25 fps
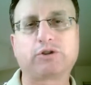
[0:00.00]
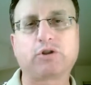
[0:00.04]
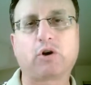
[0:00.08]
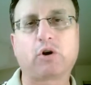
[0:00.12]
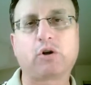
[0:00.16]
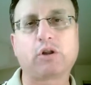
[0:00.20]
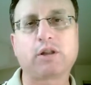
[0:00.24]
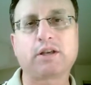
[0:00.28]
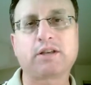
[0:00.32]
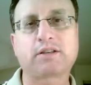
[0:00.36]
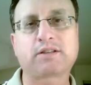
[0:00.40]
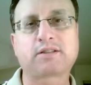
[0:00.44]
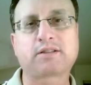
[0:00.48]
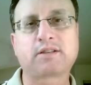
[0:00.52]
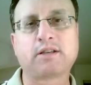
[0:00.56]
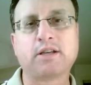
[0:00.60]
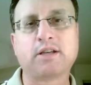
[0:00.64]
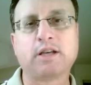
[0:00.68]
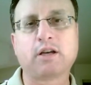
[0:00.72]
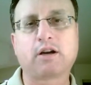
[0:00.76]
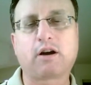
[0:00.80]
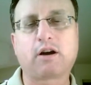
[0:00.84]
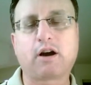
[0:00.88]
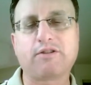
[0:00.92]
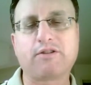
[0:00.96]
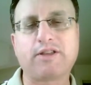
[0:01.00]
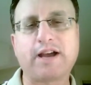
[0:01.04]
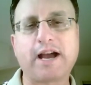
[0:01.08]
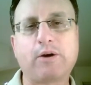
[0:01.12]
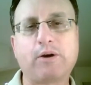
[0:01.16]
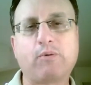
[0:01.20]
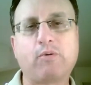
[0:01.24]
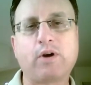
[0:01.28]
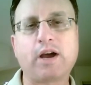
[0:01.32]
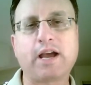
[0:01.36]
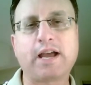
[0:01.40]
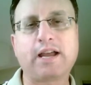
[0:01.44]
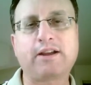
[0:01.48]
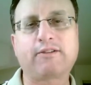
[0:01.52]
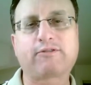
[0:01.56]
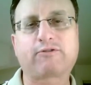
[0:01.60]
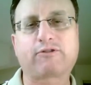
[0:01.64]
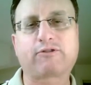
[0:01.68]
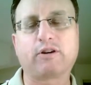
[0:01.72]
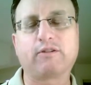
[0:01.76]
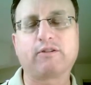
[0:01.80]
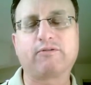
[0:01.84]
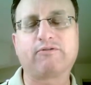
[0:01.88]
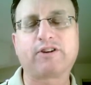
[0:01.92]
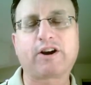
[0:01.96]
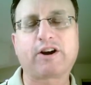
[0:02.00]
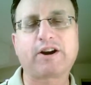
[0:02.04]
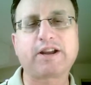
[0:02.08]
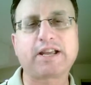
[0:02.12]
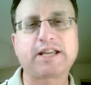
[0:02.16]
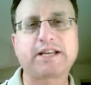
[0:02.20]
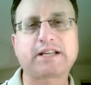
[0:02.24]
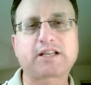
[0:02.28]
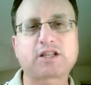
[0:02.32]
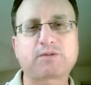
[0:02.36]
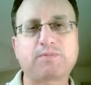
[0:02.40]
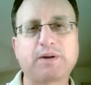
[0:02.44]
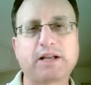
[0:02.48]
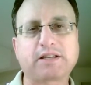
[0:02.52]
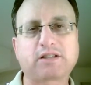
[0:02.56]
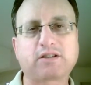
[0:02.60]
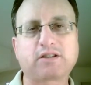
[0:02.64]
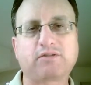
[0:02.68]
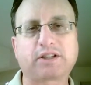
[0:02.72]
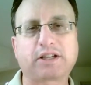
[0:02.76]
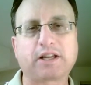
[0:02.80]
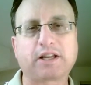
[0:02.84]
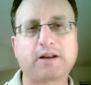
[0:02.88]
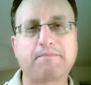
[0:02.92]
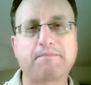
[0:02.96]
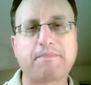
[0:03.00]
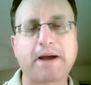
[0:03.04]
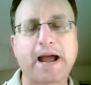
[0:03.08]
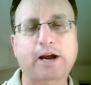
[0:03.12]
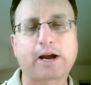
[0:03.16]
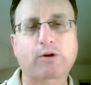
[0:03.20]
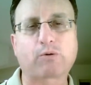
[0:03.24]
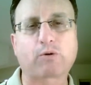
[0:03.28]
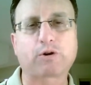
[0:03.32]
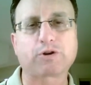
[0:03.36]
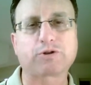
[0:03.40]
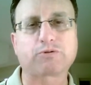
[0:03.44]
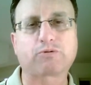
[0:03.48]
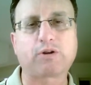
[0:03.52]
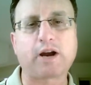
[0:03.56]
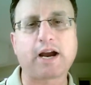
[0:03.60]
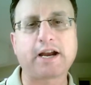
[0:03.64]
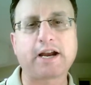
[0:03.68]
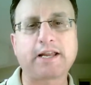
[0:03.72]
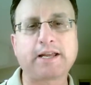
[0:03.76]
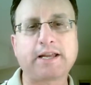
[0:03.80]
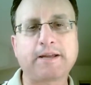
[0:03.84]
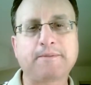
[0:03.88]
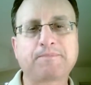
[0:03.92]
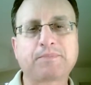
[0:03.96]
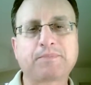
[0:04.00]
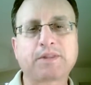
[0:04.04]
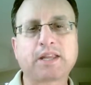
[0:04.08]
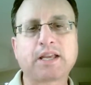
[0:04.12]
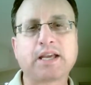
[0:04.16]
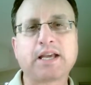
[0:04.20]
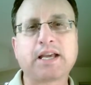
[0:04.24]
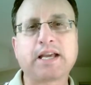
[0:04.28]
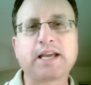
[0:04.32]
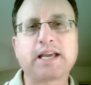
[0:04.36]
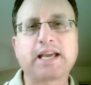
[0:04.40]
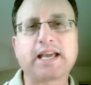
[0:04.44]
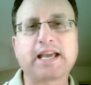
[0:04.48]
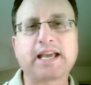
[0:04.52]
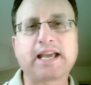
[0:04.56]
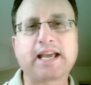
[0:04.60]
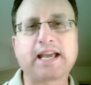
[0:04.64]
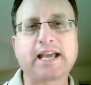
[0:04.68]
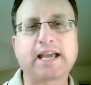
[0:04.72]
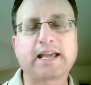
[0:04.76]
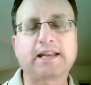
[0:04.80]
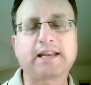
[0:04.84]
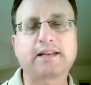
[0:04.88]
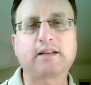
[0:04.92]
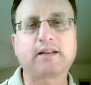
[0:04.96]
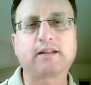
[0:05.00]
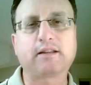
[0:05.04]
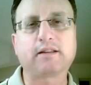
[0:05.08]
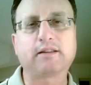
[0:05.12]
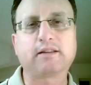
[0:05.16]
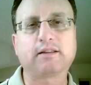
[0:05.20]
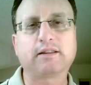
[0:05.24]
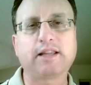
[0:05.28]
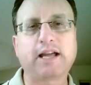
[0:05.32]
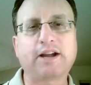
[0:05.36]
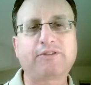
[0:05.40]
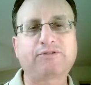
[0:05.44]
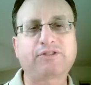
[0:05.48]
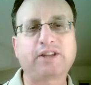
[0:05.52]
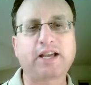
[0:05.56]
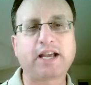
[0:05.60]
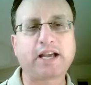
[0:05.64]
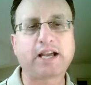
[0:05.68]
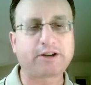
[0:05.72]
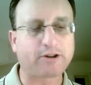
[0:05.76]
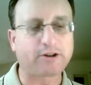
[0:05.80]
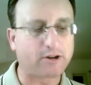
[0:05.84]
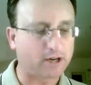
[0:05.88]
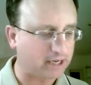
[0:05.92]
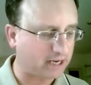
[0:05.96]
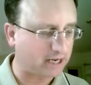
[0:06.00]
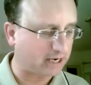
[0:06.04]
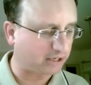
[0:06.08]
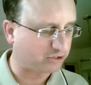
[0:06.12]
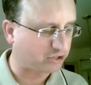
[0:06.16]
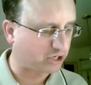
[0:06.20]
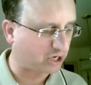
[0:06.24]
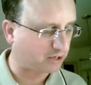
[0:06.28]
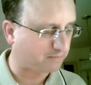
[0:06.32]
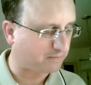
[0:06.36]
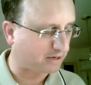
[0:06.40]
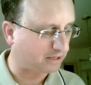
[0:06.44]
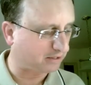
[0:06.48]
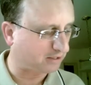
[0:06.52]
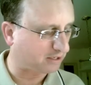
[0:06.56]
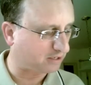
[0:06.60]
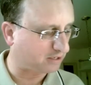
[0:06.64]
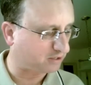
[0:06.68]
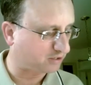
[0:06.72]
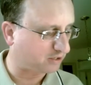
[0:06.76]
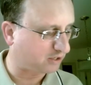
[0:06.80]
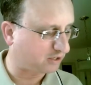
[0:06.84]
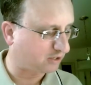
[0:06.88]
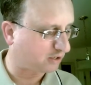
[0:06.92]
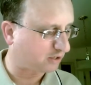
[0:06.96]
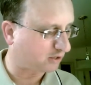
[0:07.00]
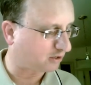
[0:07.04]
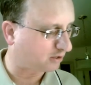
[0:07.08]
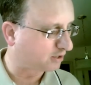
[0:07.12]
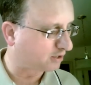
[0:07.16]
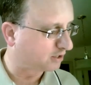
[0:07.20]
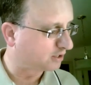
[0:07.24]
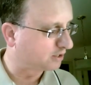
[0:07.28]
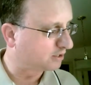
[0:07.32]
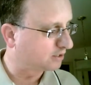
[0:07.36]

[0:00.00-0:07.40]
Dolis are that way, for very inexpensive to get a backwards righty. And left-hander, I got to check my list here.